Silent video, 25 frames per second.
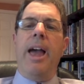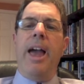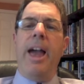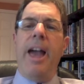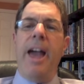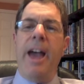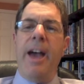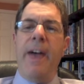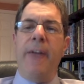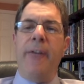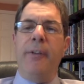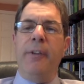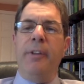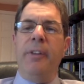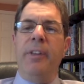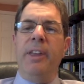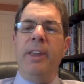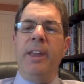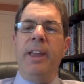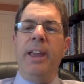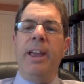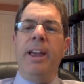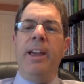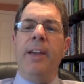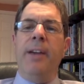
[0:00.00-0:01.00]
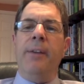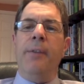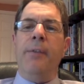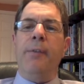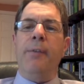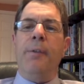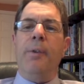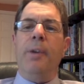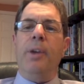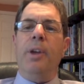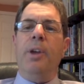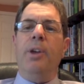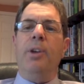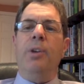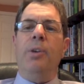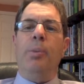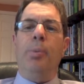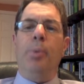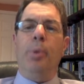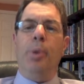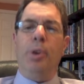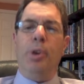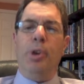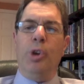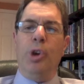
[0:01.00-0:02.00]
After the if, you
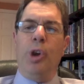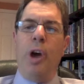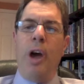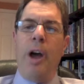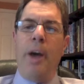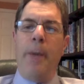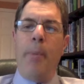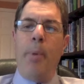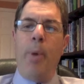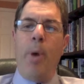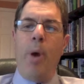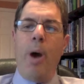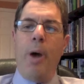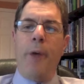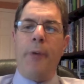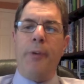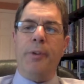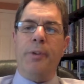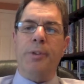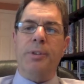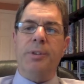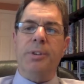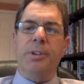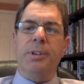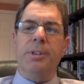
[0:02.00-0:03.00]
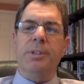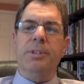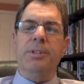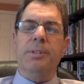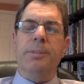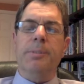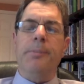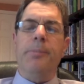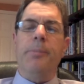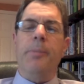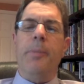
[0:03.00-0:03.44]
put your hypothesis.